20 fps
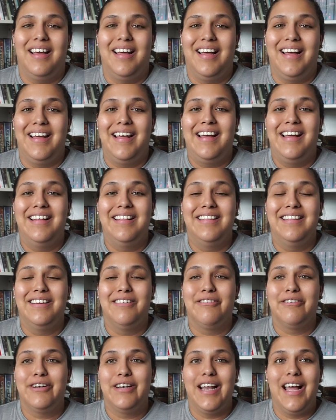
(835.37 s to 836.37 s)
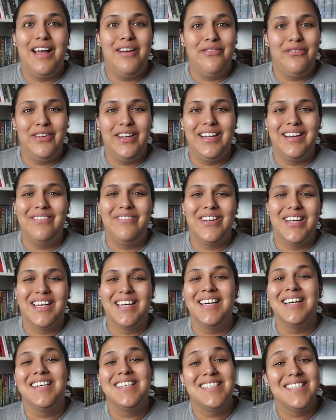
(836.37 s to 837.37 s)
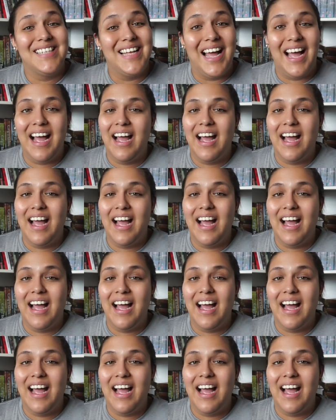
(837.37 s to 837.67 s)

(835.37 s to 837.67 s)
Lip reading: And they were laughing because,